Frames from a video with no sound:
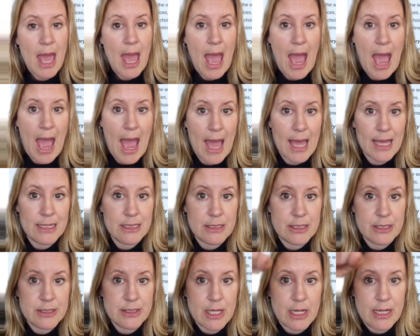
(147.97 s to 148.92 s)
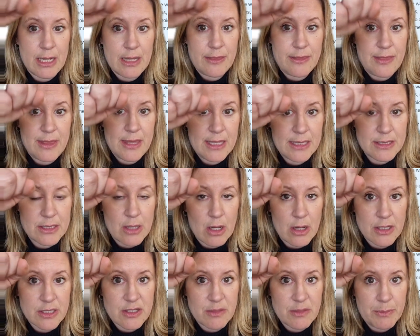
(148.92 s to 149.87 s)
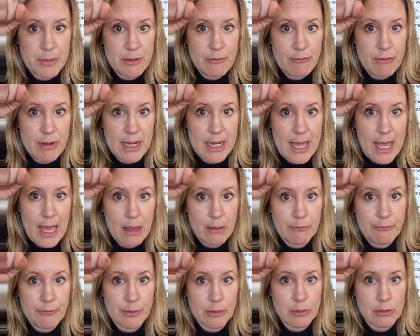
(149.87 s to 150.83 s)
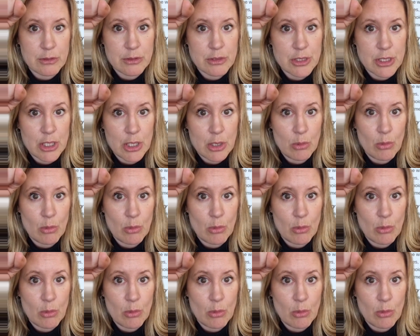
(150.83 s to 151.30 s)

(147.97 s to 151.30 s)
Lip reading: And certainly these guys have been really helpful to